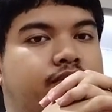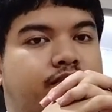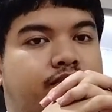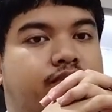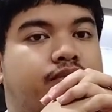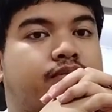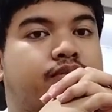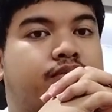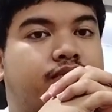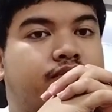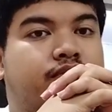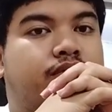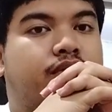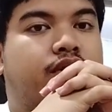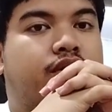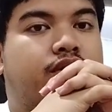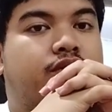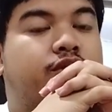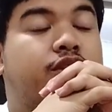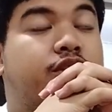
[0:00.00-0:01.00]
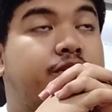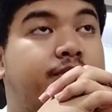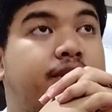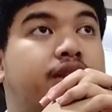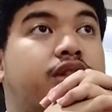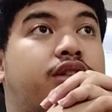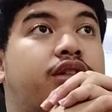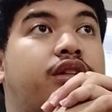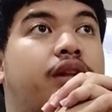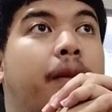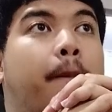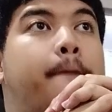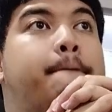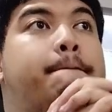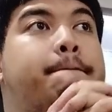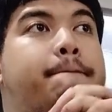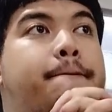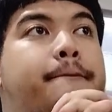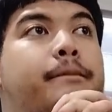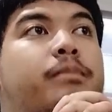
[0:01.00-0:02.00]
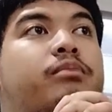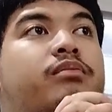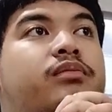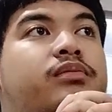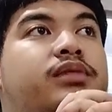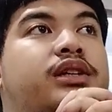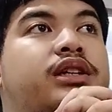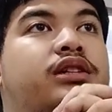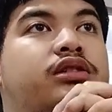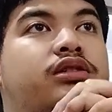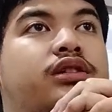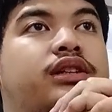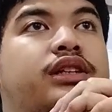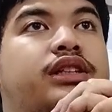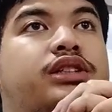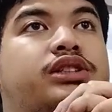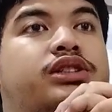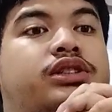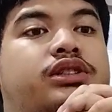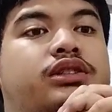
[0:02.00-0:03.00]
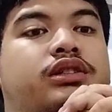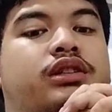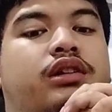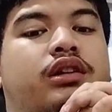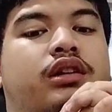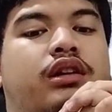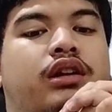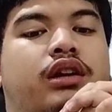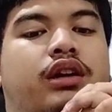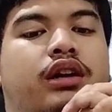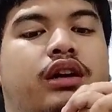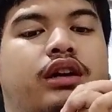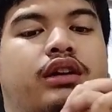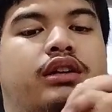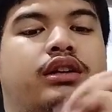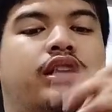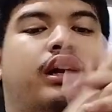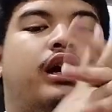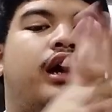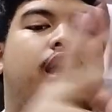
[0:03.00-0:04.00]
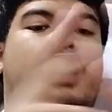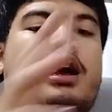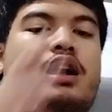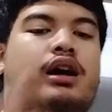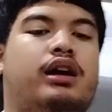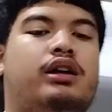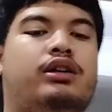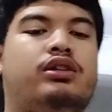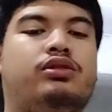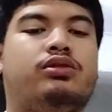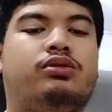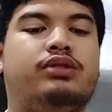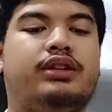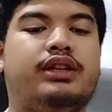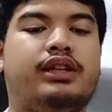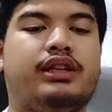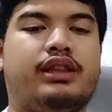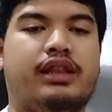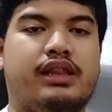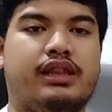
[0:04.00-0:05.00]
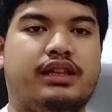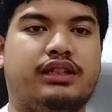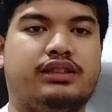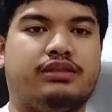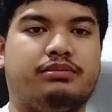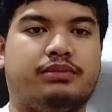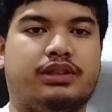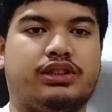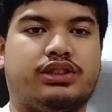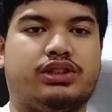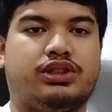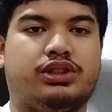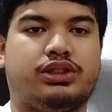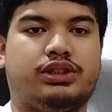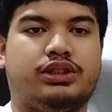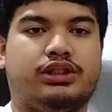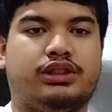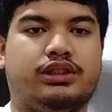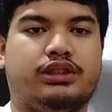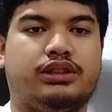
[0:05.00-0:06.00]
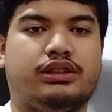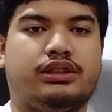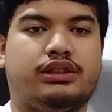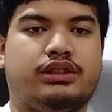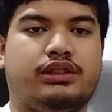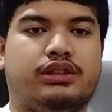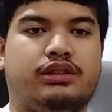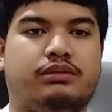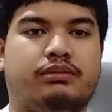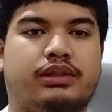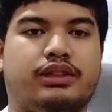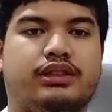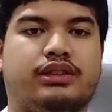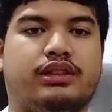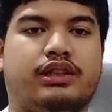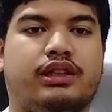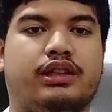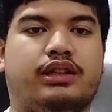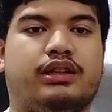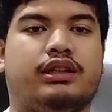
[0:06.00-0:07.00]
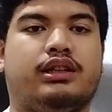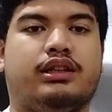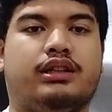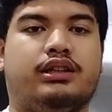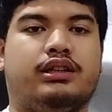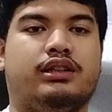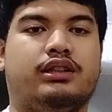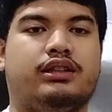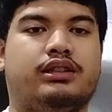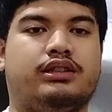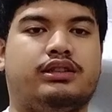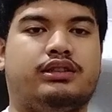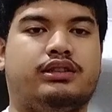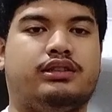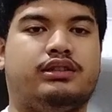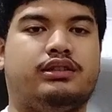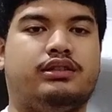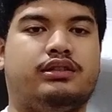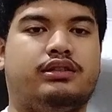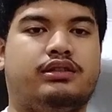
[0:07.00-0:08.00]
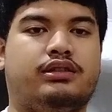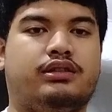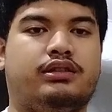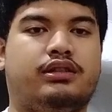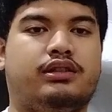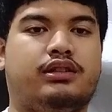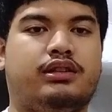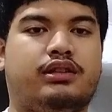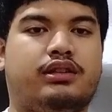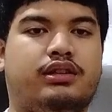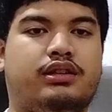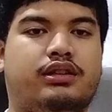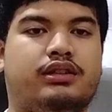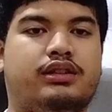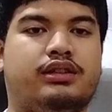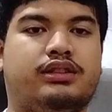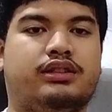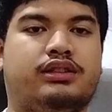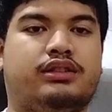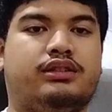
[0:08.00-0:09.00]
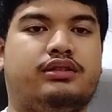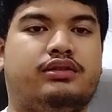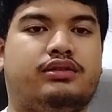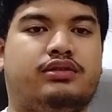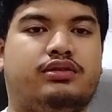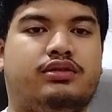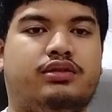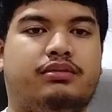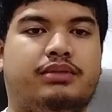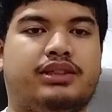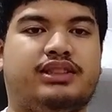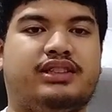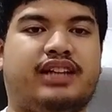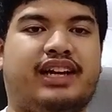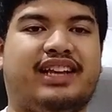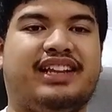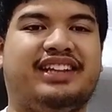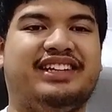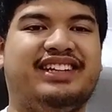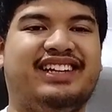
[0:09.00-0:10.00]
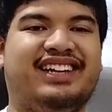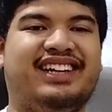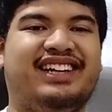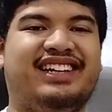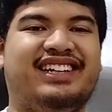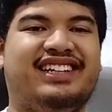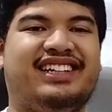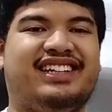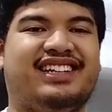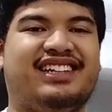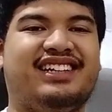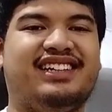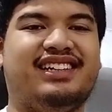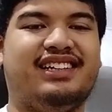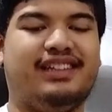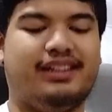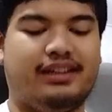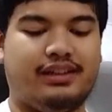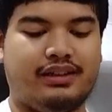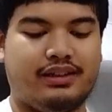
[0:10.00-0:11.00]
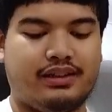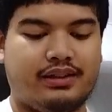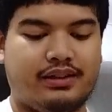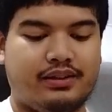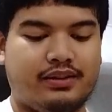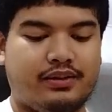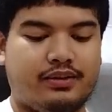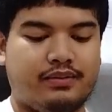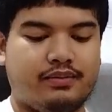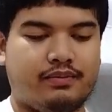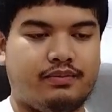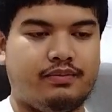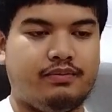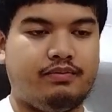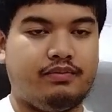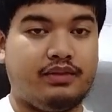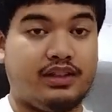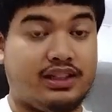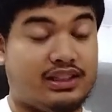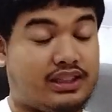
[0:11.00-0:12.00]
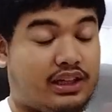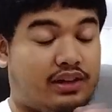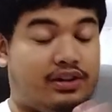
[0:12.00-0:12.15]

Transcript: Hmm, it was pretty good. Pretty good dish. I, I can only eat this much. Basically, uh, this. This is to my scale. Because